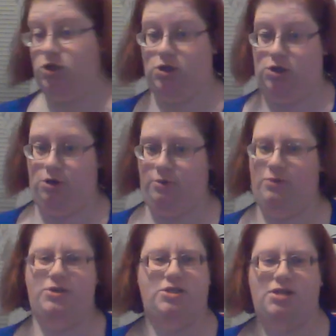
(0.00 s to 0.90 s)

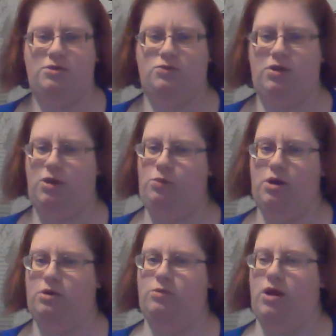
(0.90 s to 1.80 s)
determined, which sounds really
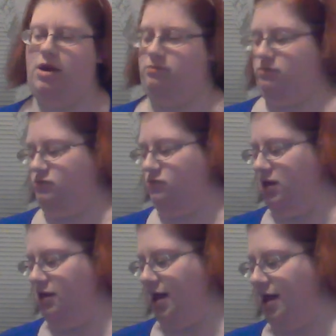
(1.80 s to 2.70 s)
weird when I
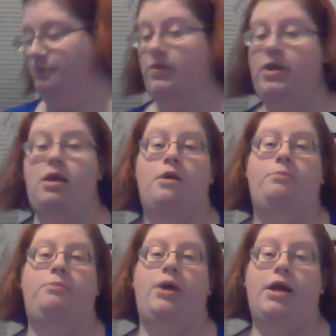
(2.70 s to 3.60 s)
read that.
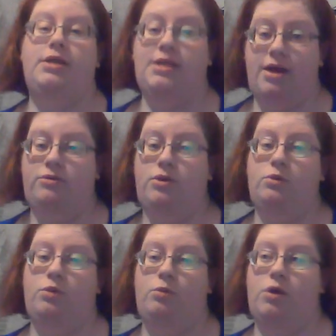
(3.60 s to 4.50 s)
But I
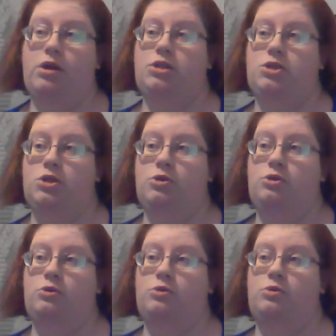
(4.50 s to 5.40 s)
definitely want to
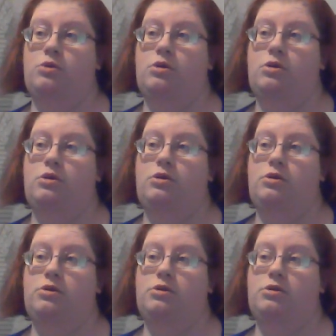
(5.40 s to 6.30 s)
do
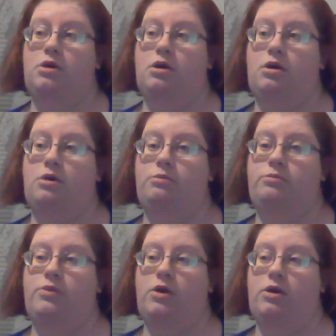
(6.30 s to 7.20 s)

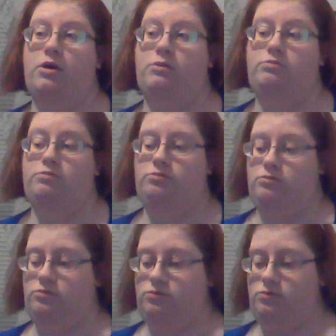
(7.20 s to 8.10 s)
the
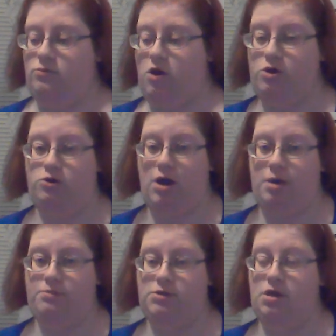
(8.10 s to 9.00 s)
heart
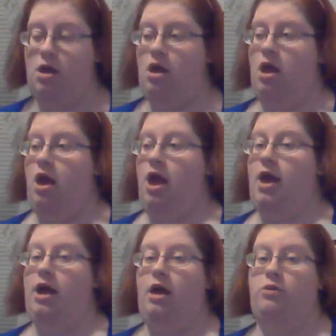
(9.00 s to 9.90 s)
drops,
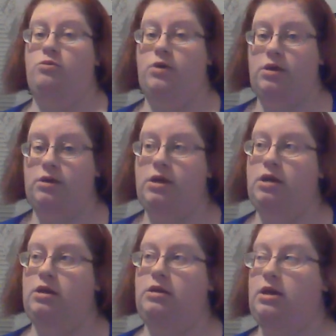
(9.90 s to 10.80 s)
and I
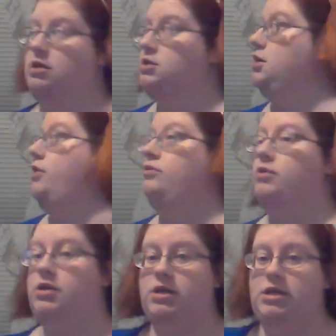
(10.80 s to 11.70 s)
really need
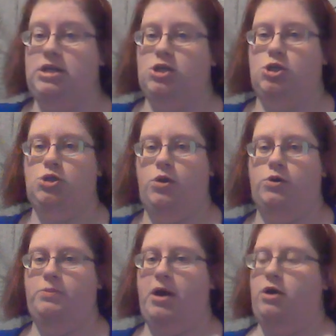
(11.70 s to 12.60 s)
to do
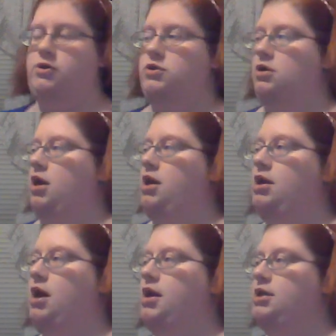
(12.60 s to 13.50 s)
those bears. I
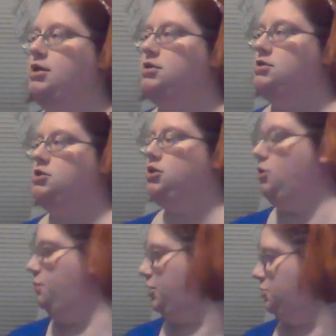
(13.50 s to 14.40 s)
need to
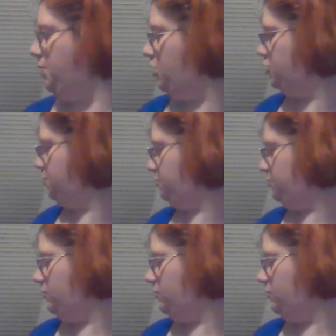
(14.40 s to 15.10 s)
do a bunch of bears.